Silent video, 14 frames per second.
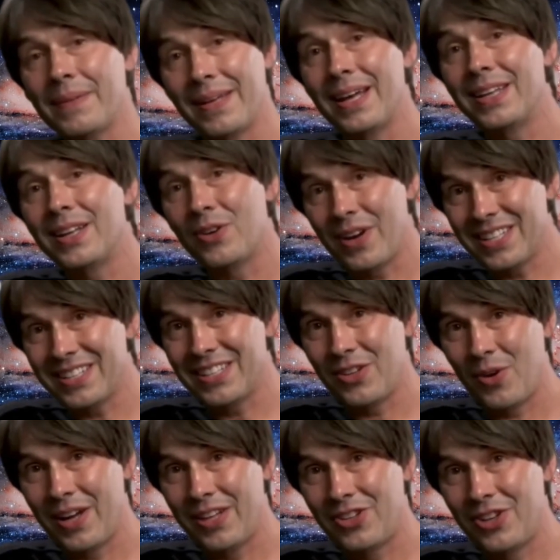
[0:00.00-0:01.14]
then the greatest
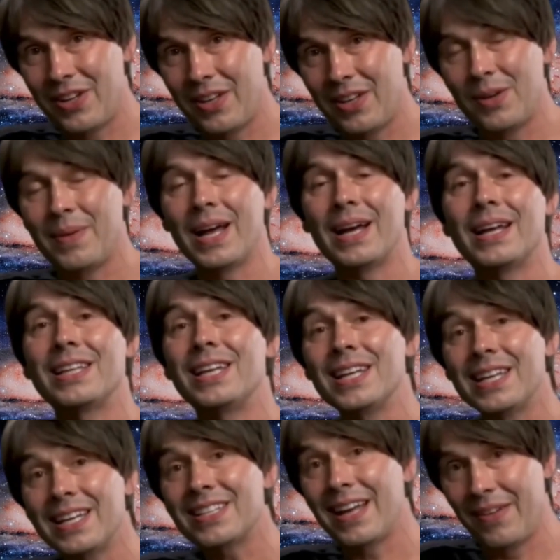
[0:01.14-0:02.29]
question humanity has